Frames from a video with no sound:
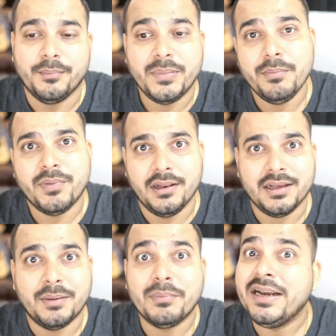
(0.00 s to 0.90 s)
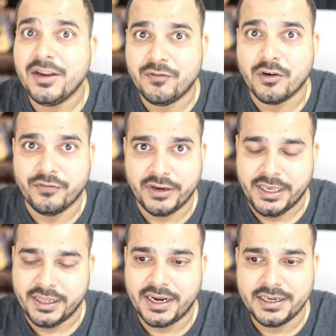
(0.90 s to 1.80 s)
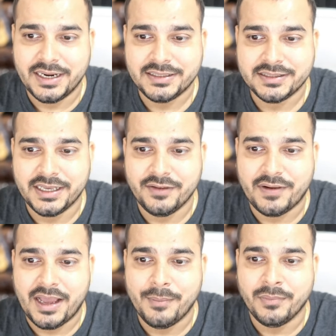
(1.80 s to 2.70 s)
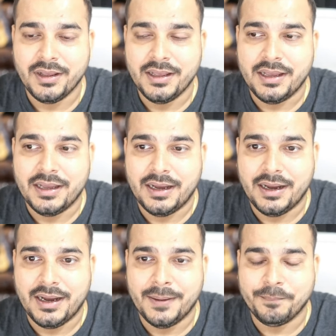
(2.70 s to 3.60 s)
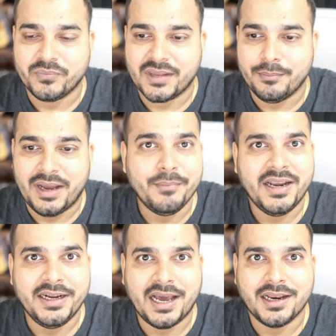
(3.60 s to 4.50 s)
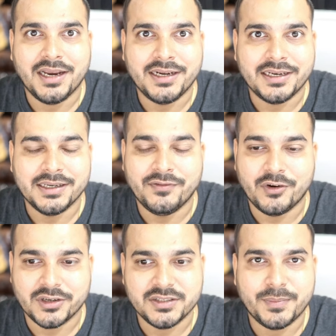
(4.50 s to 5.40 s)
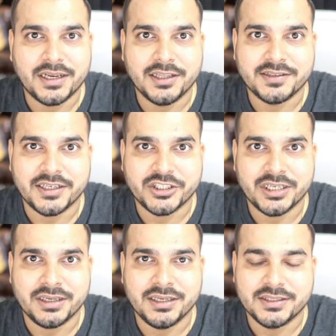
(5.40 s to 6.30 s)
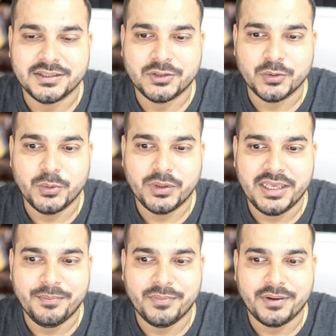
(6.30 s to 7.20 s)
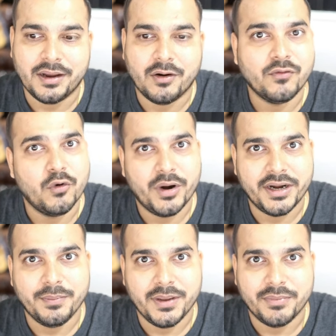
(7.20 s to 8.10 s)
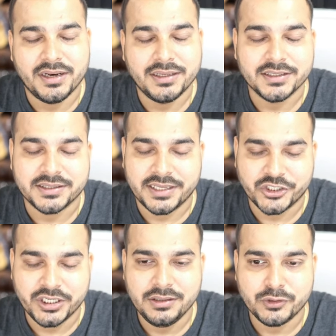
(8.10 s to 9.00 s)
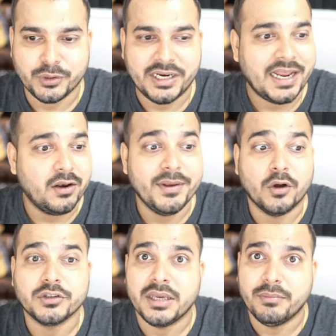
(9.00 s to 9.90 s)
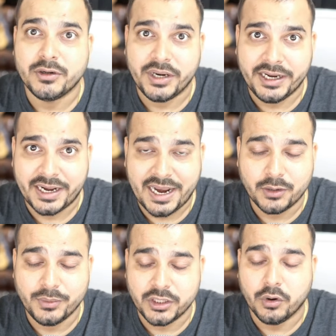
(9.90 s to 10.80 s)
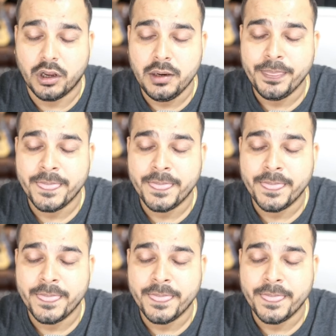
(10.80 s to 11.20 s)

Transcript: people completely for free, right? Let's say if I'm um, my main target uh, for this particular session is to keep around 400 people in this session so that I'll be also able to interact with you all.